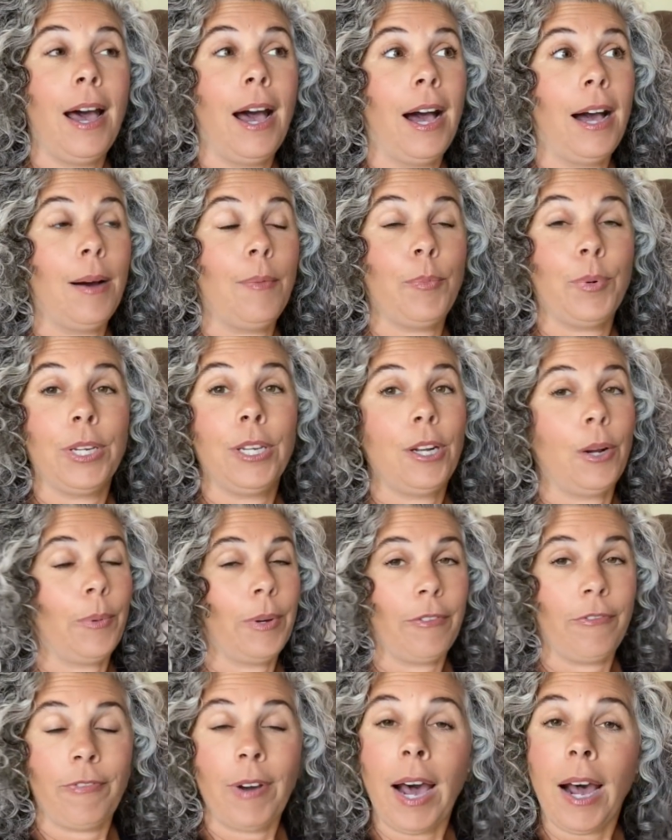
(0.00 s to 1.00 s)
You know,
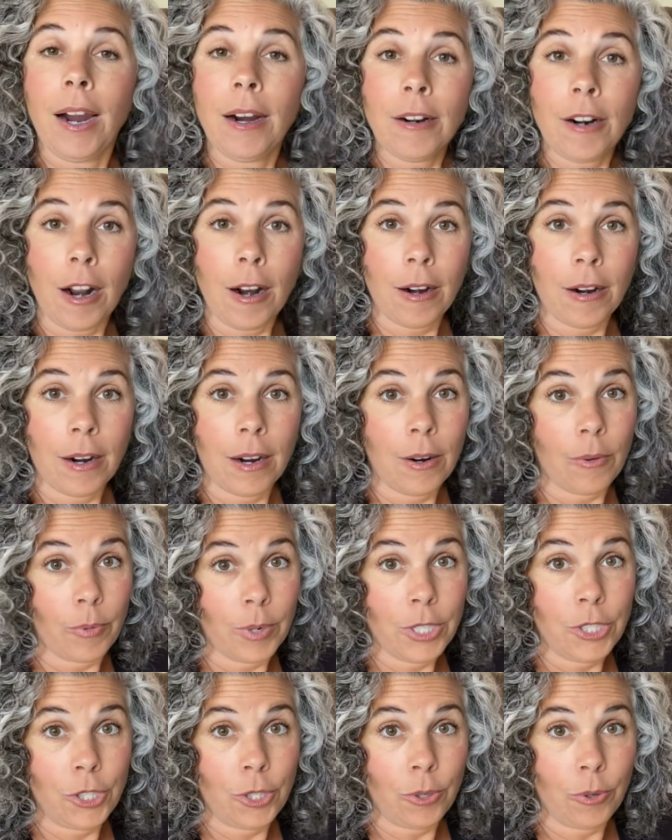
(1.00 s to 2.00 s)
we fired our
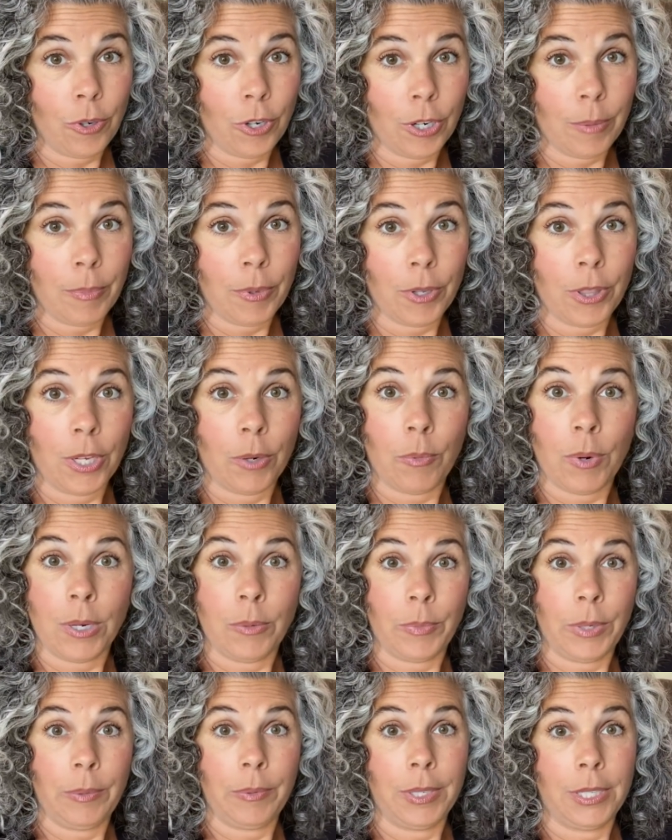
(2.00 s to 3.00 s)
original groomer, the
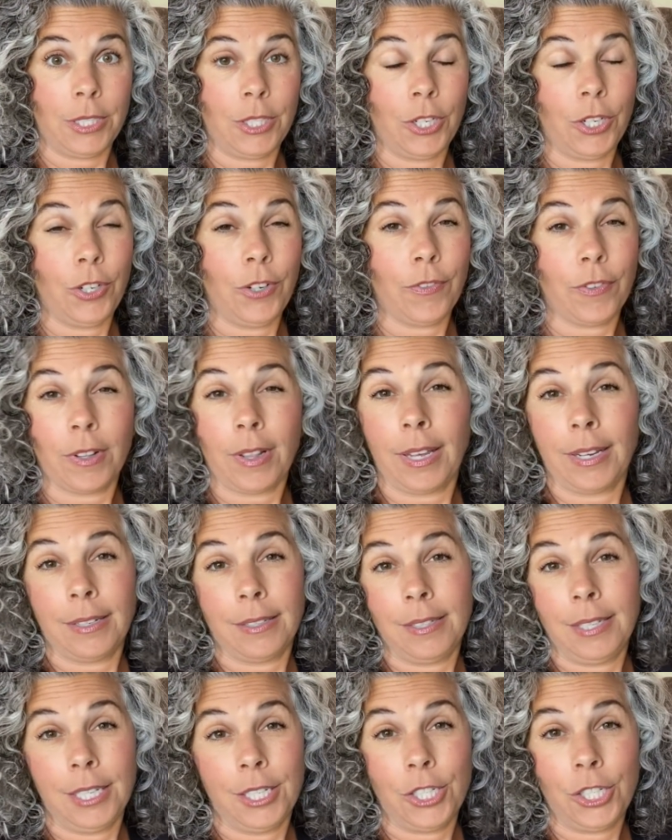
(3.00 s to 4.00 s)
one we went to for like
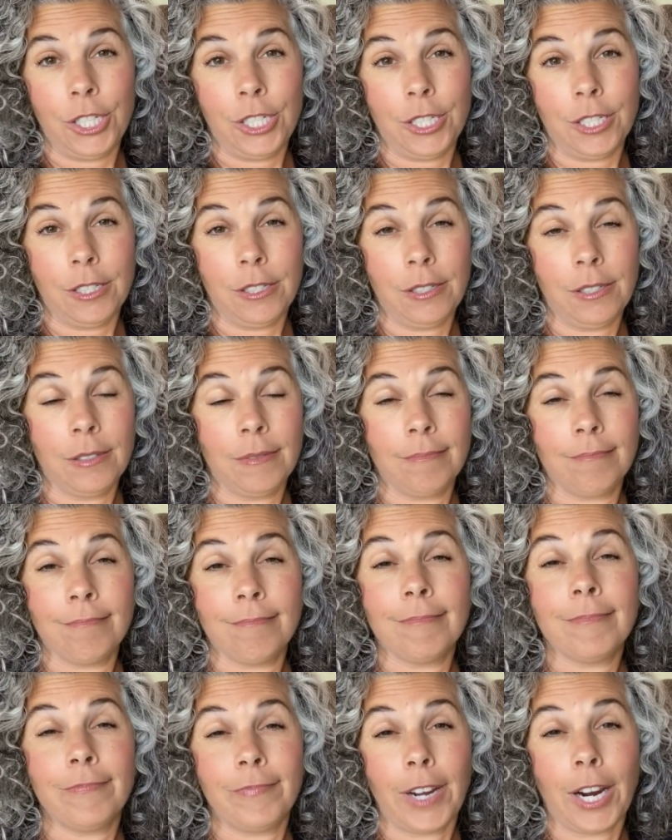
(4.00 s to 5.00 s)
6 years,
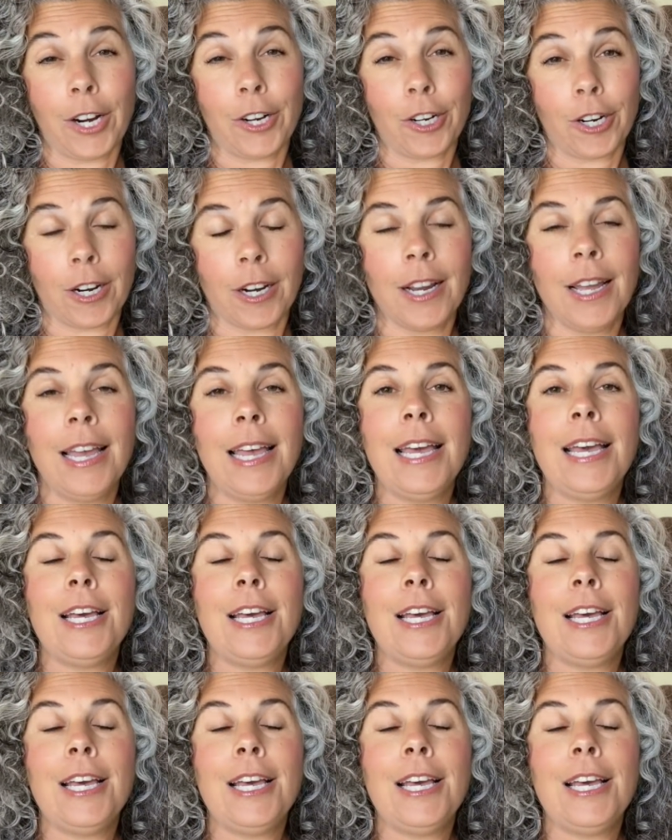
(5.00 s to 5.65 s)
fired her.